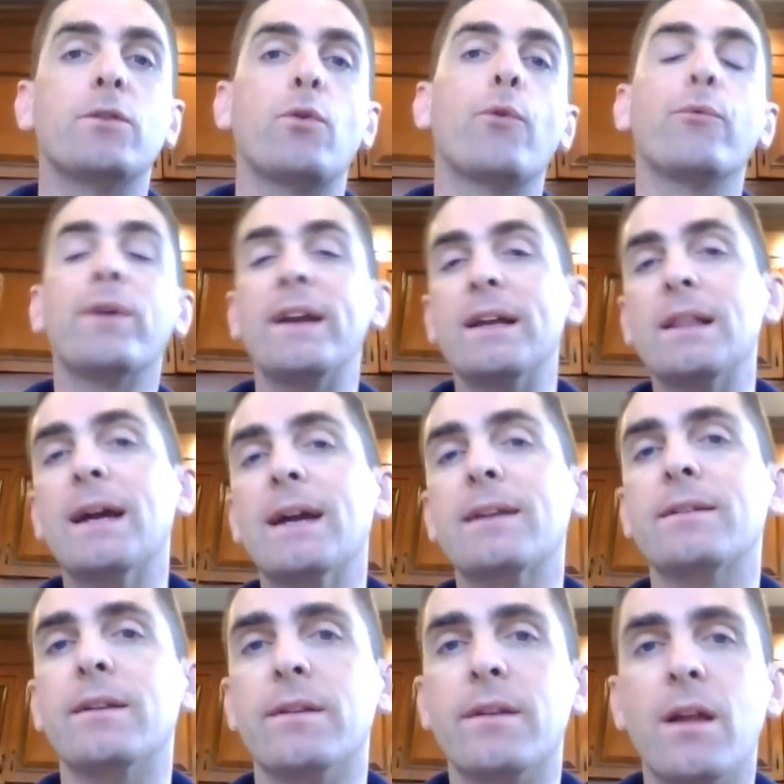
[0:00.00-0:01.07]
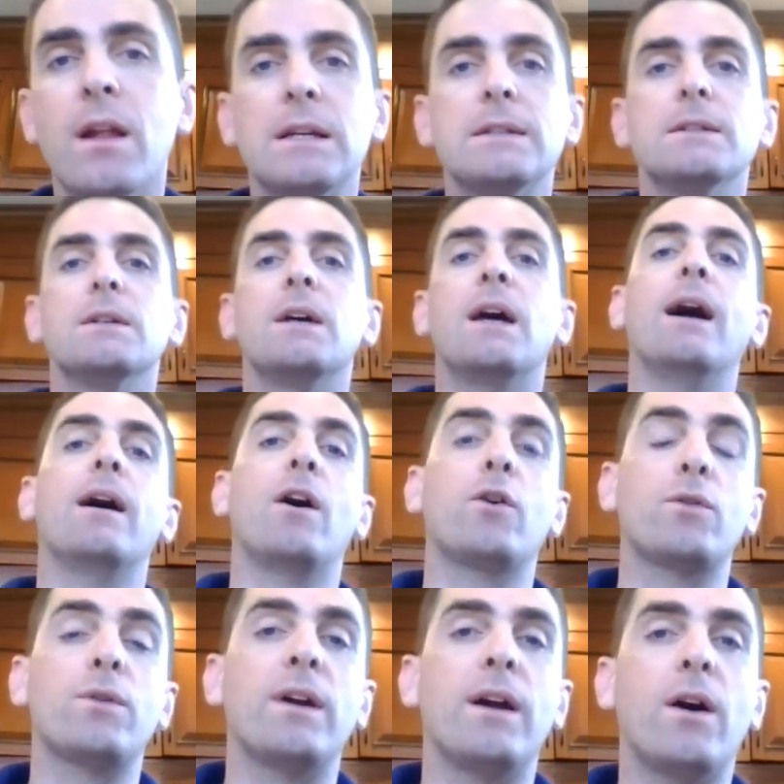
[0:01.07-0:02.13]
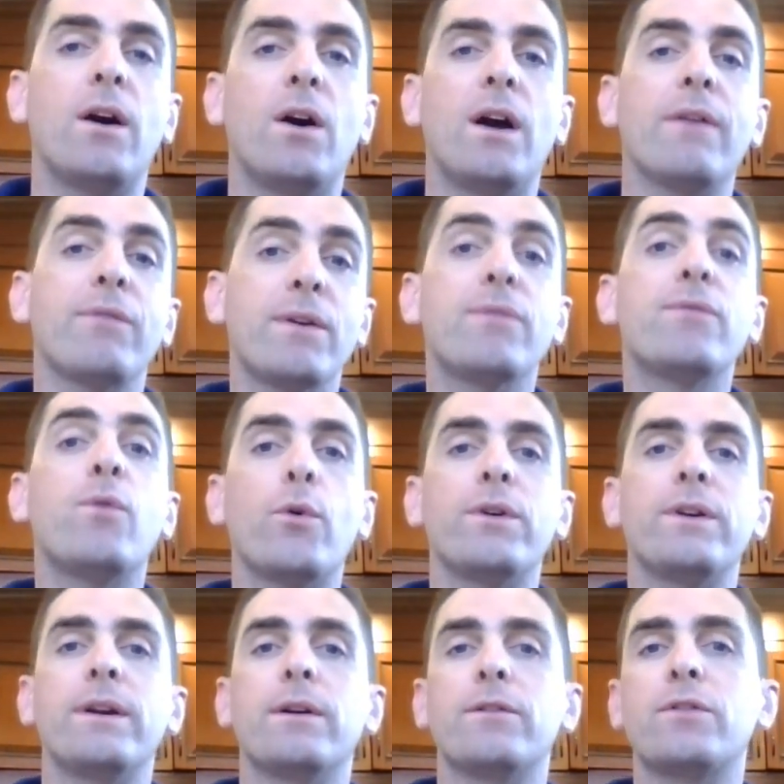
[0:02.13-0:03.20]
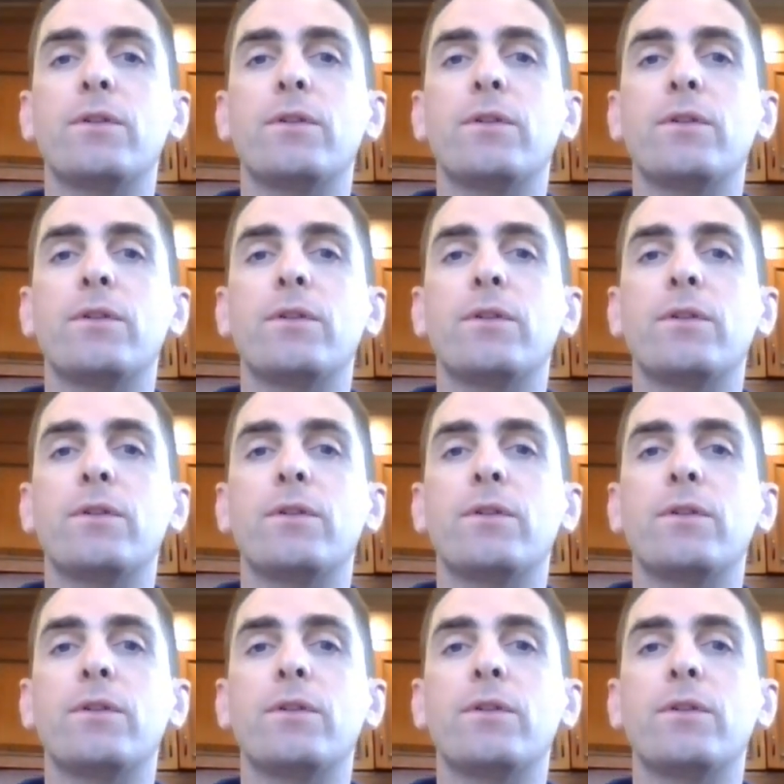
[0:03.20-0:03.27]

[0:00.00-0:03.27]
or re-elected on every 4 years.